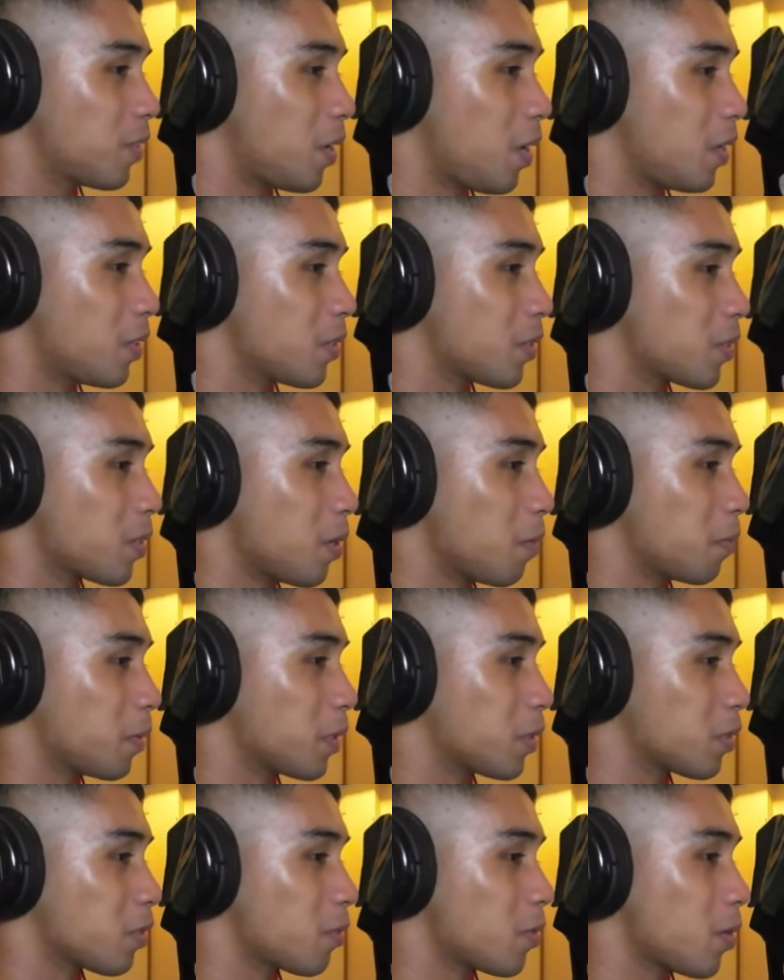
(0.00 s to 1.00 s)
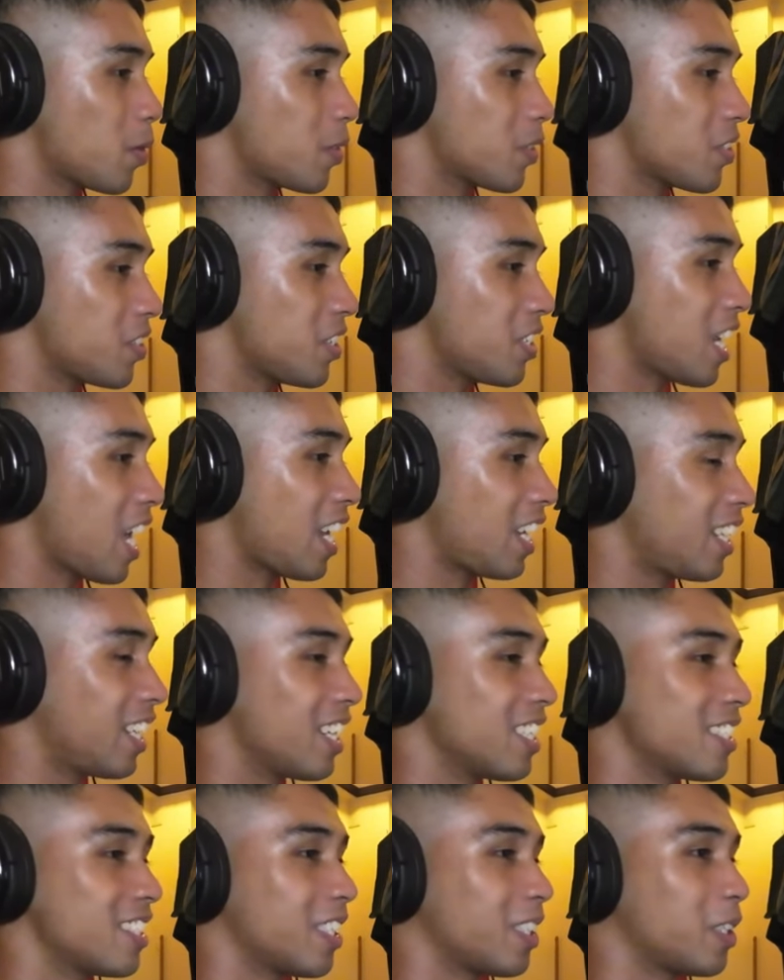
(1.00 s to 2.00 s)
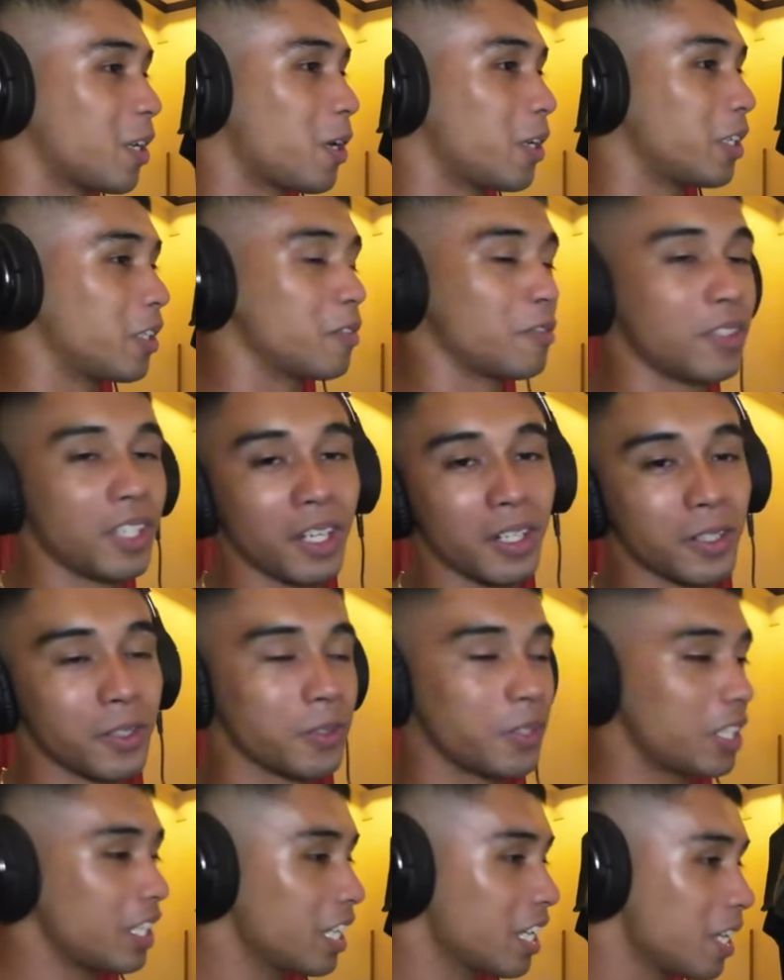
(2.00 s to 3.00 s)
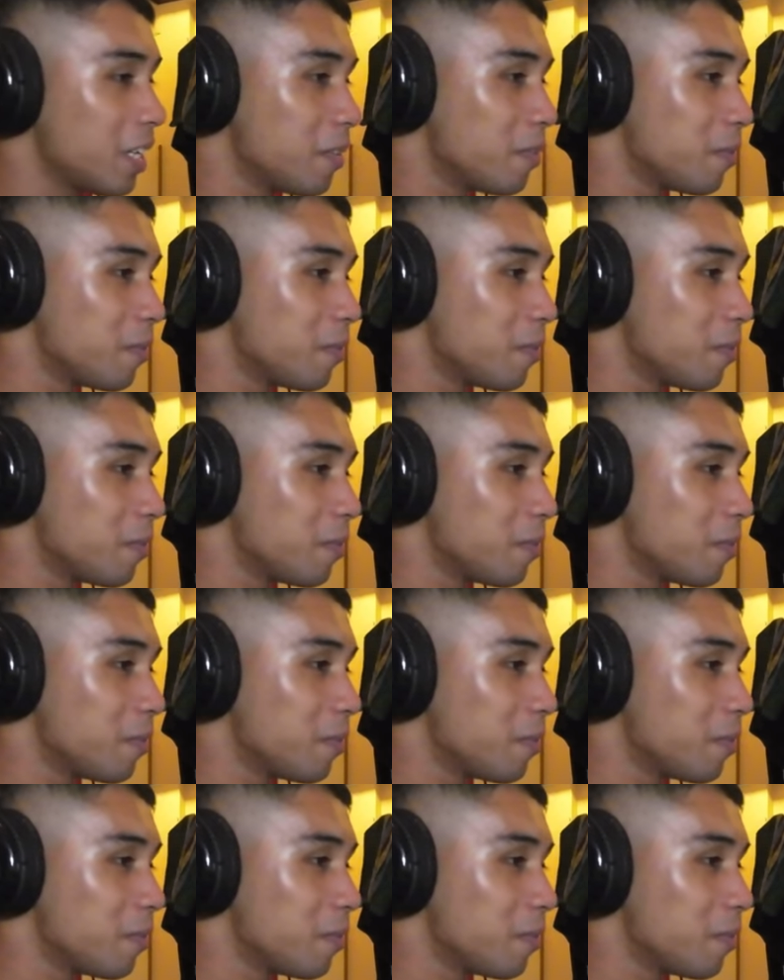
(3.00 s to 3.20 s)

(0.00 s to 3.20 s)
on the song because of all the shenanigans that Kong and V are doing.